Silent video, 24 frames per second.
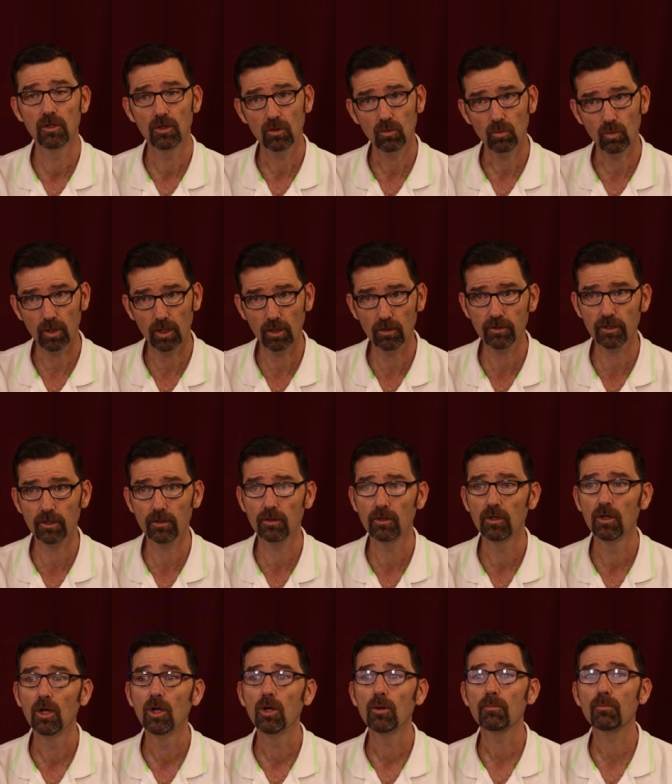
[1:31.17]
Well, they're
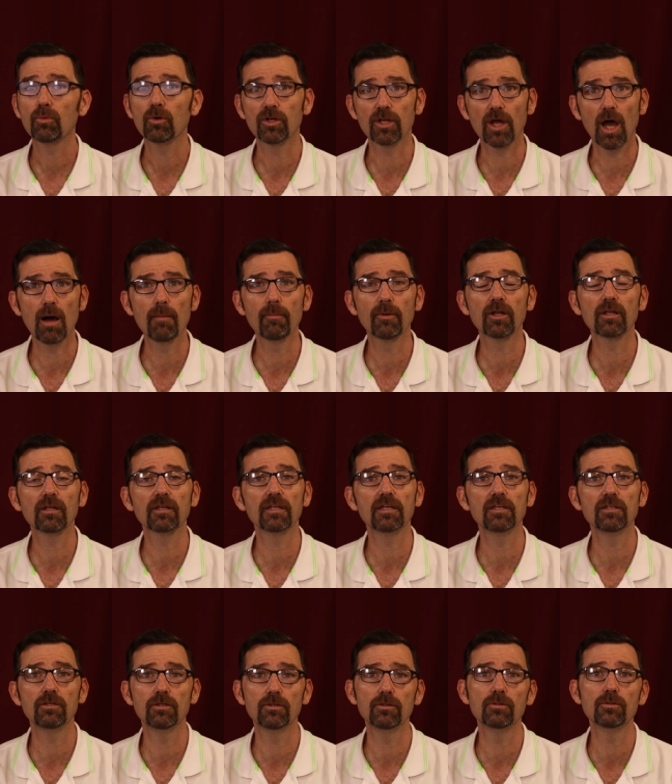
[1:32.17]
predominantly
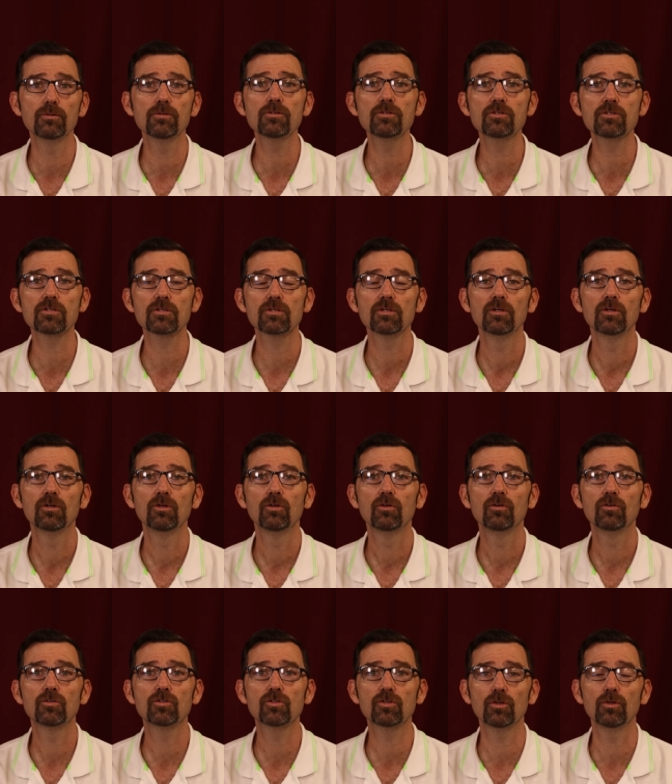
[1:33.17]
used
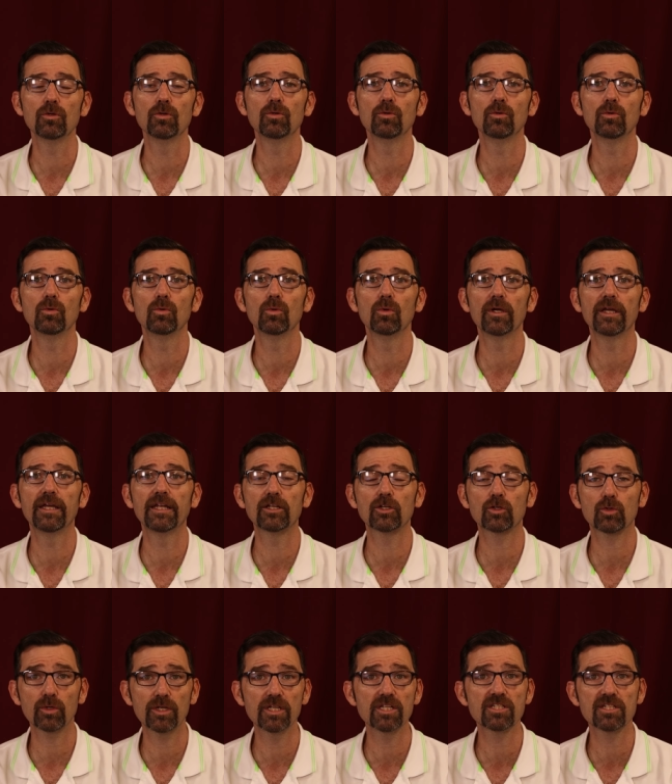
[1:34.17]
to
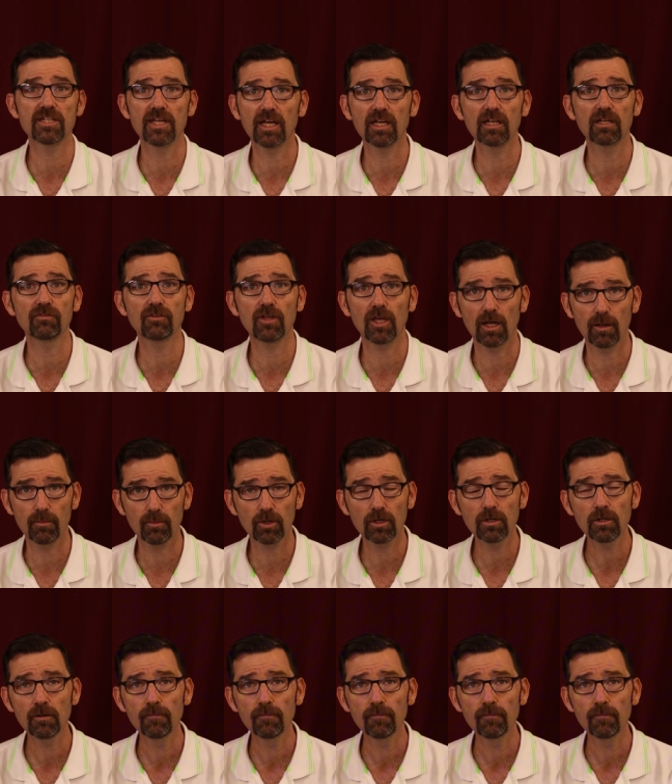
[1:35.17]
increase negative camber